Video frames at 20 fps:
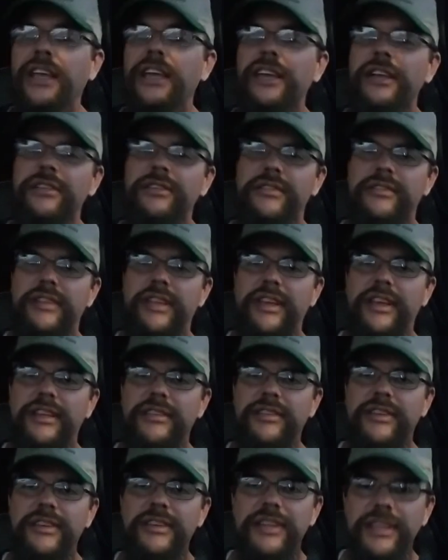It's,
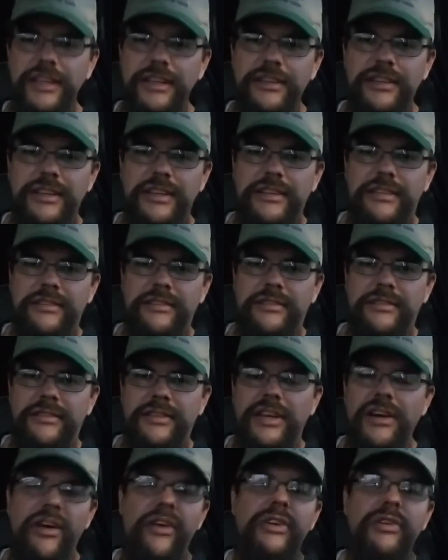it's addicting,
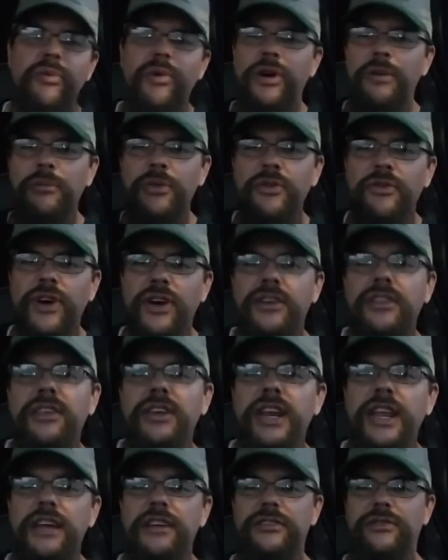you know, and you want to move on to
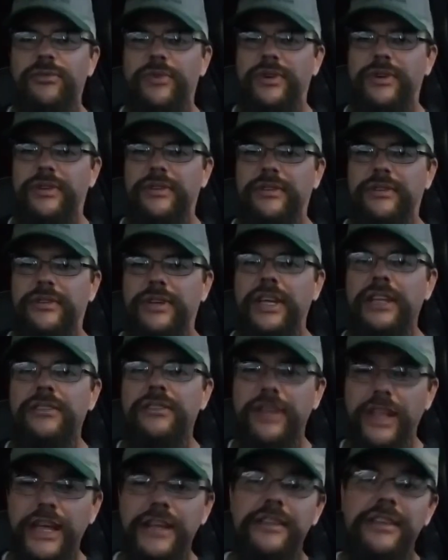the next one.
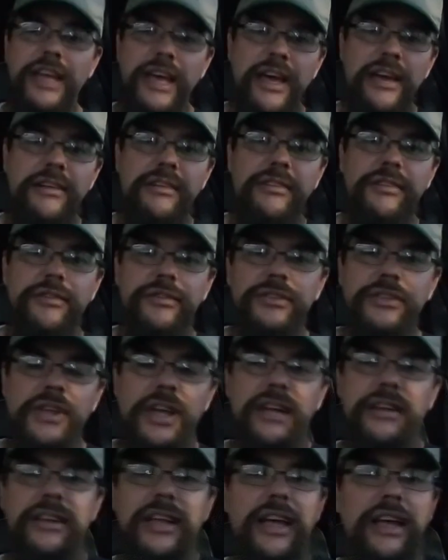It's like that. It's
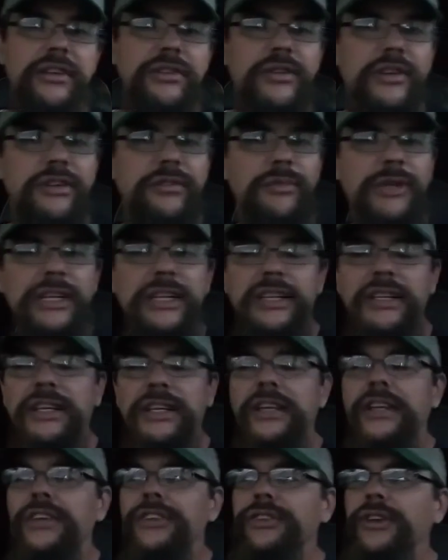like that. Trust me.
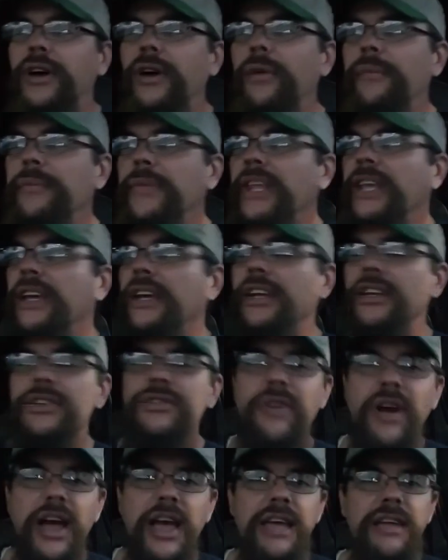So
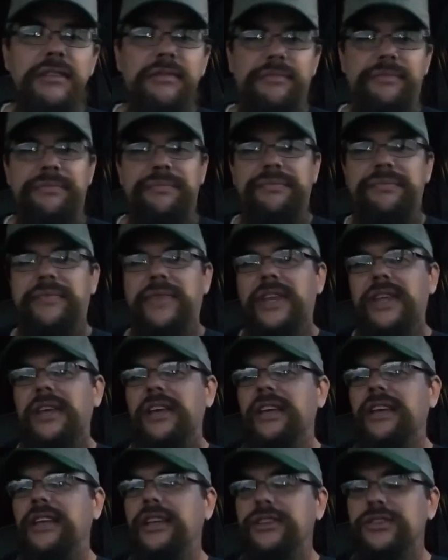try it
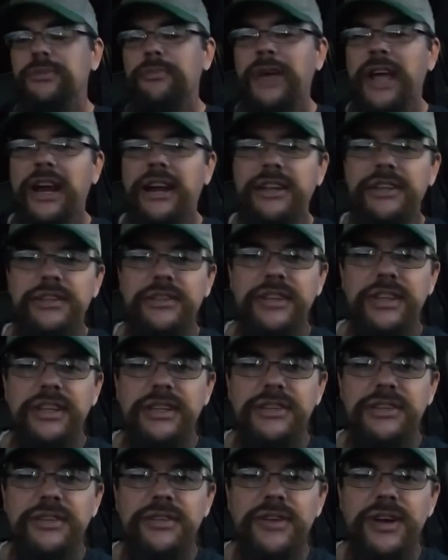get your manage,
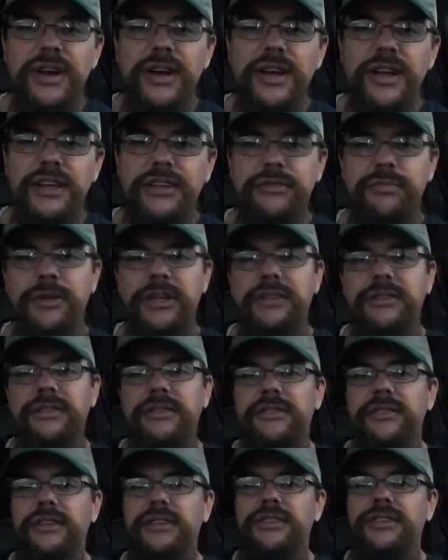get your uh,
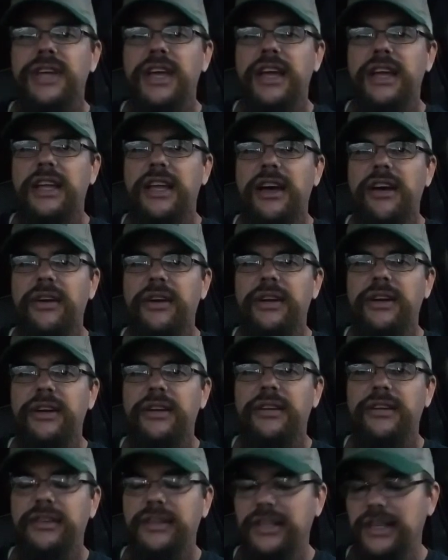expenses in check out
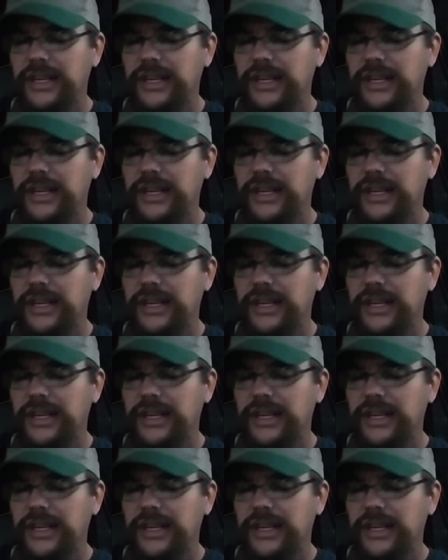here.